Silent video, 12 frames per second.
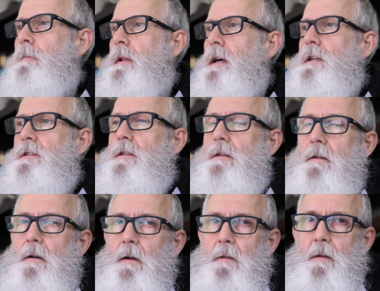Plus,
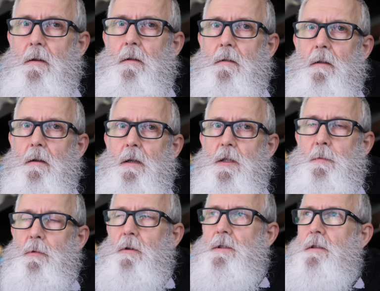I think the
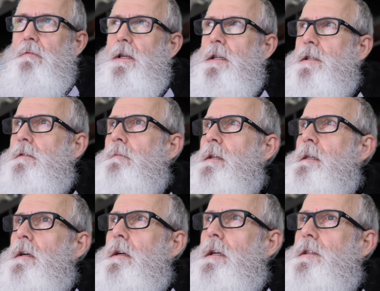Sportster S
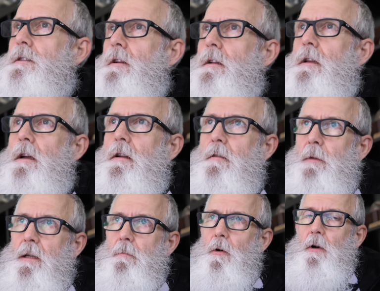is certainly going to
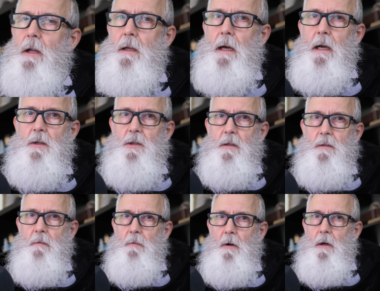be more engaging
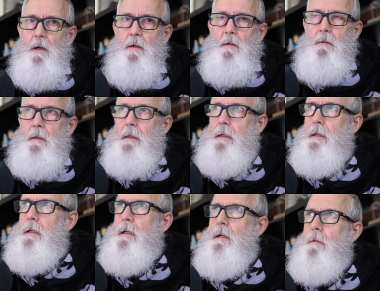to ride
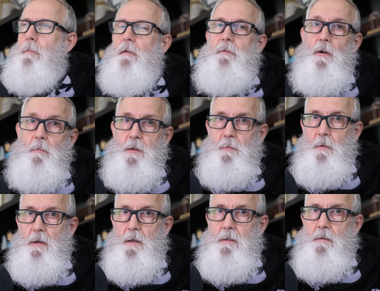
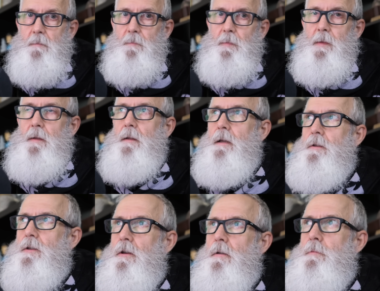performance-wise in
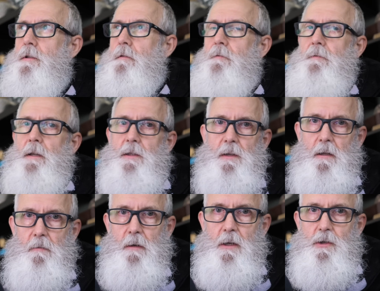terms of
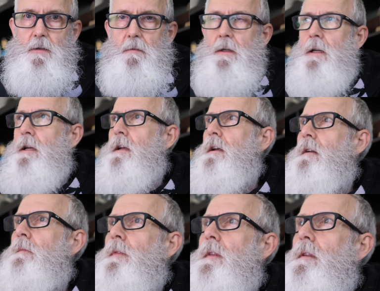acceleration.
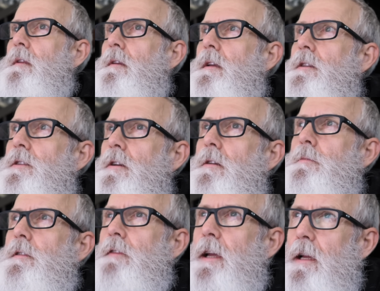In
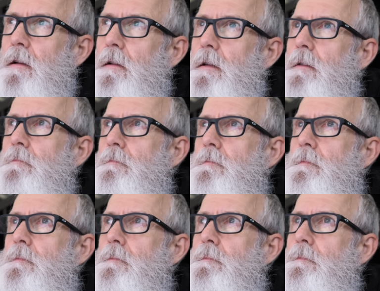terms of handling,
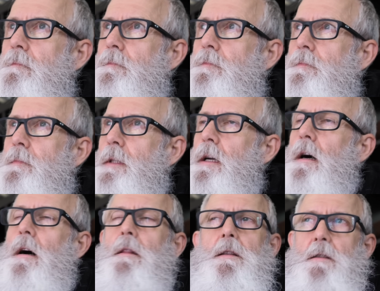
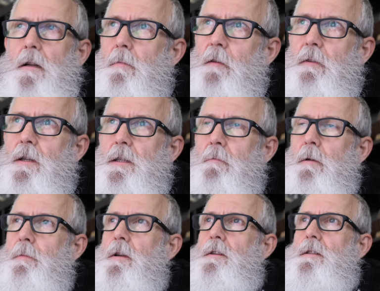it's going to be very similar
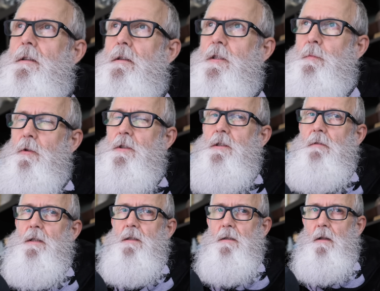because the Sportster
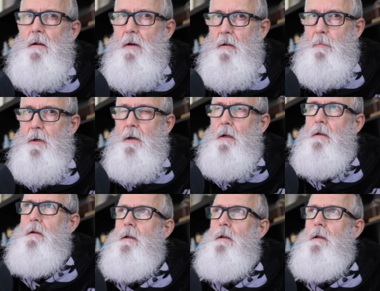S is a lighter bike.